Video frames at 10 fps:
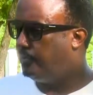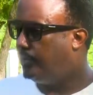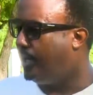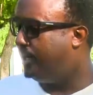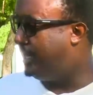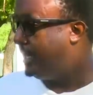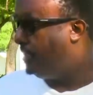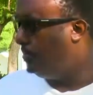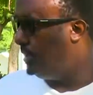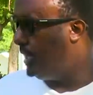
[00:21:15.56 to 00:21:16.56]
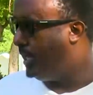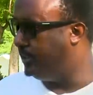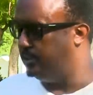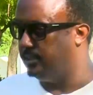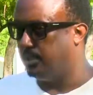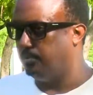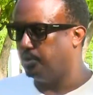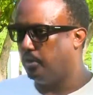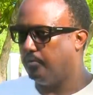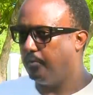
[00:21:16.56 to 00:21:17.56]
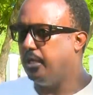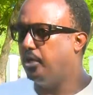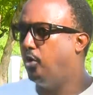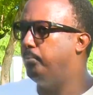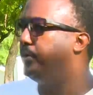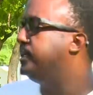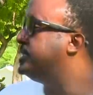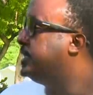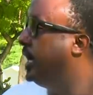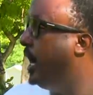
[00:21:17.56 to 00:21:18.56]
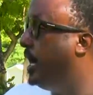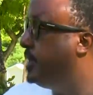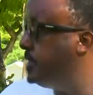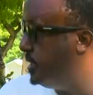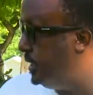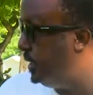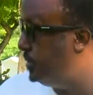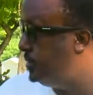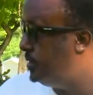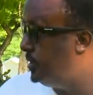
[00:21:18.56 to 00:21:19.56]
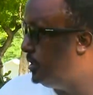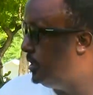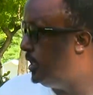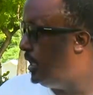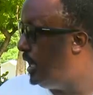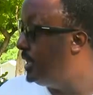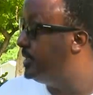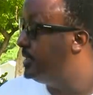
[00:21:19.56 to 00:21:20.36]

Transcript: far lagging behind in terms of incorporating other other